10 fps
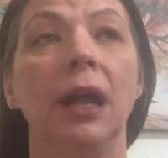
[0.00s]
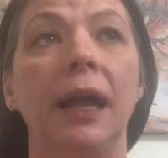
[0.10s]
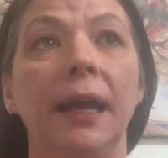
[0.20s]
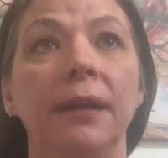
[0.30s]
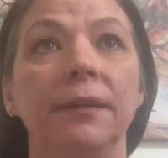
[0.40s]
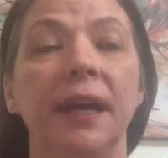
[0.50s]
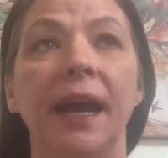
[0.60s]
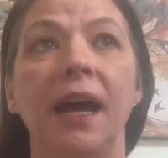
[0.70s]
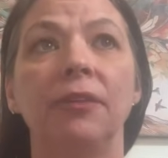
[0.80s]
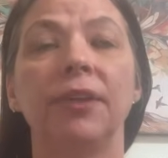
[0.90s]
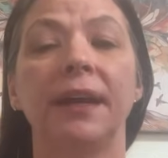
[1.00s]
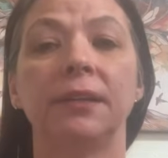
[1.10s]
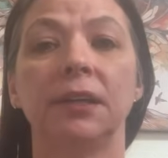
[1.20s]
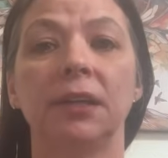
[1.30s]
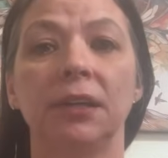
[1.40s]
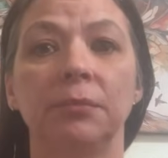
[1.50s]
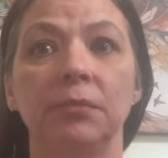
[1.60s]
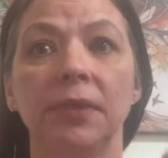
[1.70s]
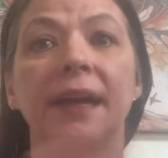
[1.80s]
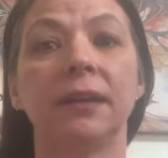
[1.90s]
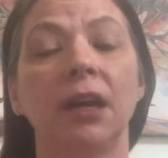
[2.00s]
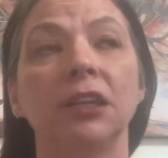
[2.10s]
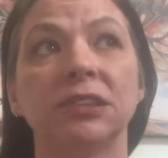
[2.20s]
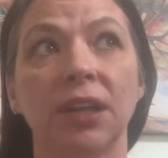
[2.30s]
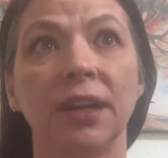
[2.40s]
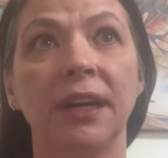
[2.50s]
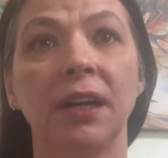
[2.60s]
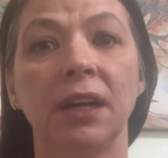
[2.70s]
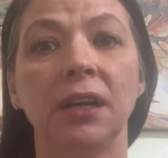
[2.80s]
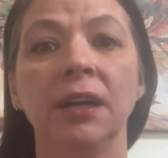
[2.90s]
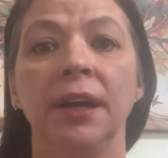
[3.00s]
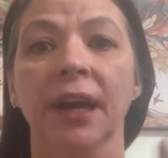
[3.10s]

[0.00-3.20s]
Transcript: And they have like Selena